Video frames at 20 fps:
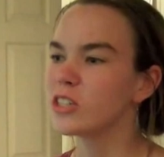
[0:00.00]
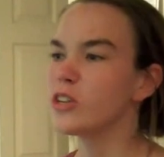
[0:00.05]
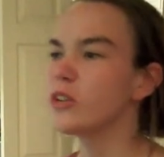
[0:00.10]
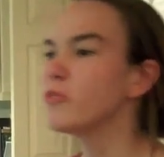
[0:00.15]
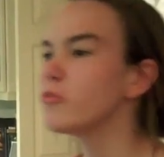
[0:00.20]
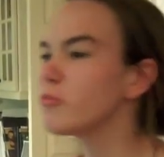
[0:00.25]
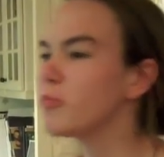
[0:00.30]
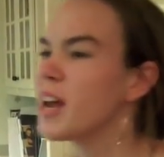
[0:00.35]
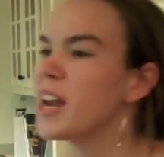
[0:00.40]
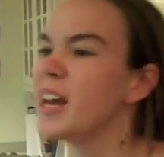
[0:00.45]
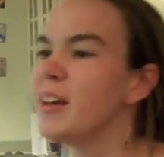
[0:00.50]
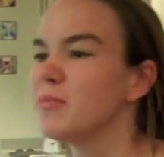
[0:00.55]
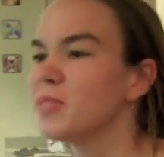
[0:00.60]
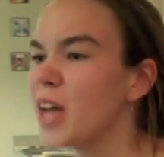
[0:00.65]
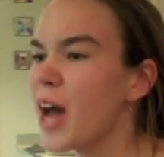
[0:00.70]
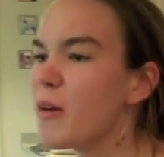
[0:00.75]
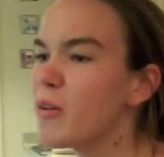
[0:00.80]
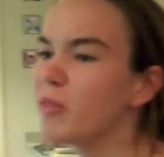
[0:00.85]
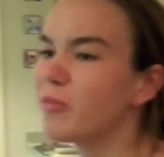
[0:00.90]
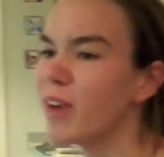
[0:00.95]
Good riddance,
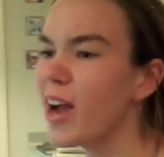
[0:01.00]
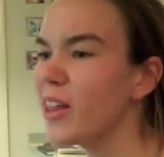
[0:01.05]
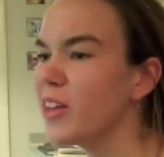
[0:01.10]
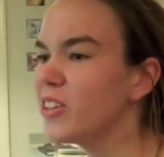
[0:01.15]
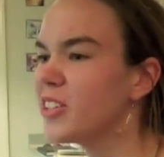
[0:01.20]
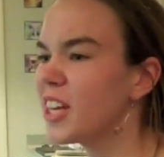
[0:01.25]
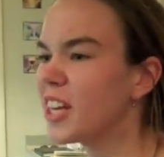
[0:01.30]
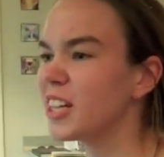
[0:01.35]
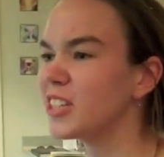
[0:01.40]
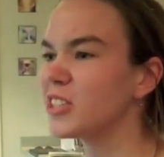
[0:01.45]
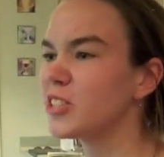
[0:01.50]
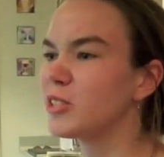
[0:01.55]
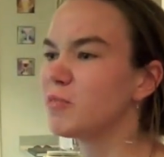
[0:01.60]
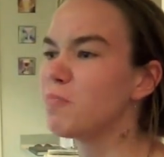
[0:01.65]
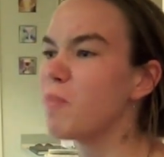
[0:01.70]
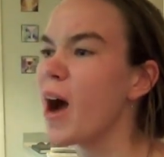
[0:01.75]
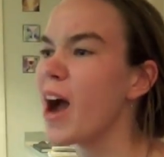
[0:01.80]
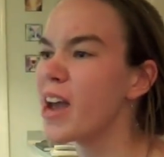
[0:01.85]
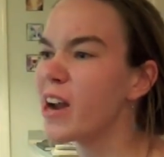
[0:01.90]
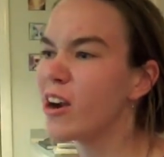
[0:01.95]
I would rather date a
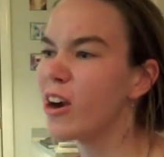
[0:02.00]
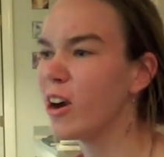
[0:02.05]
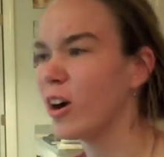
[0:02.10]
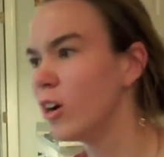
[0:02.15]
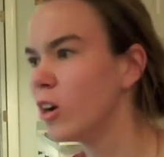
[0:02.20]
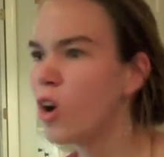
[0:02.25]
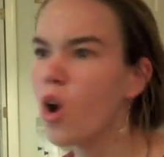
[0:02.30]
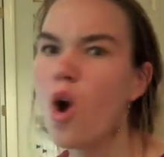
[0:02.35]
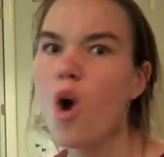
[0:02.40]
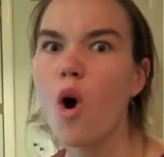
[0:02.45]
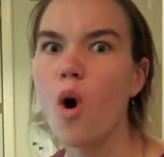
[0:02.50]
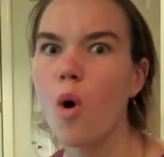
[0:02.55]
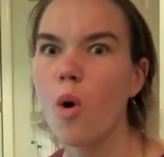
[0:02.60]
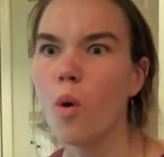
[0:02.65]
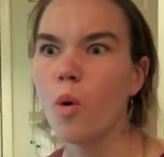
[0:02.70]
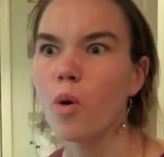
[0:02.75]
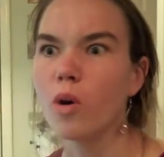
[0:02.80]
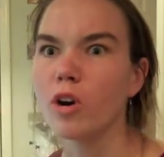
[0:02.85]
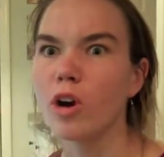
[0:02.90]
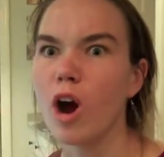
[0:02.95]
spider
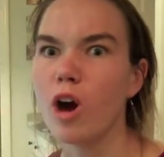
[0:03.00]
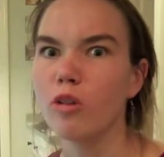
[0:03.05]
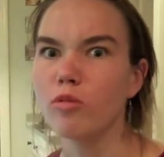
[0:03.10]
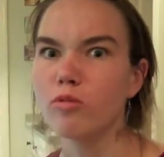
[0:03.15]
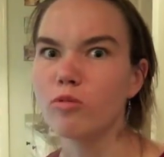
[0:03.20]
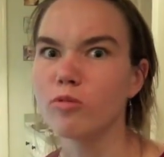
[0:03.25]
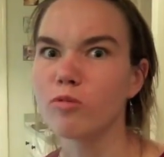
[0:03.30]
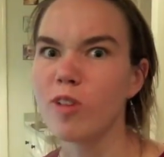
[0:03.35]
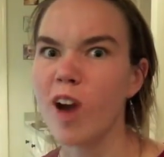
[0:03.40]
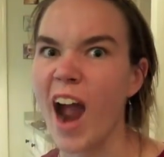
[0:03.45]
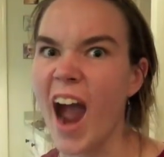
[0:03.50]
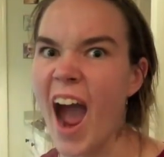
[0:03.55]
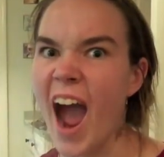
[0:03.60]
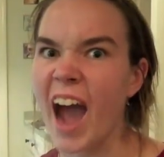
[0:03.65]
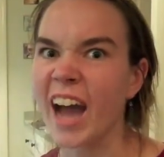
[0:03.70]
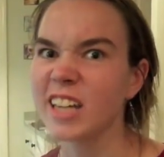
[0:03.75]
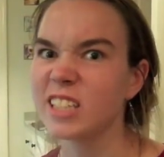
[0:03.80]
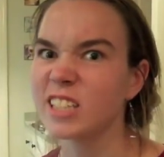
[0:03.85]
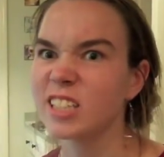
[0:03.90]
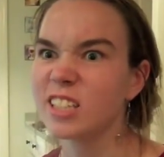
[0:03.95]
or a
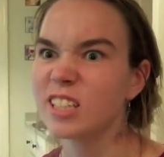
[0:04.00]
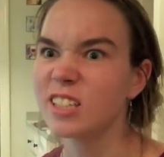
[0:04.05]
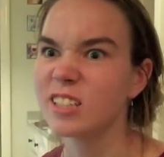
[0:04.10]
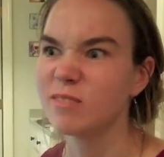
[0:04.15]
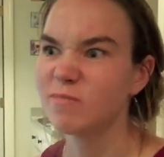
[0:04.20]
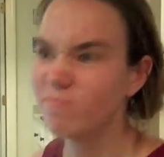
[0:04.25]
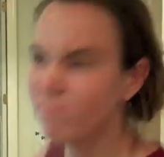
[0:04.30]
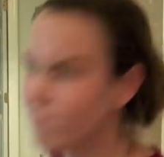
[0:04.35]
rat.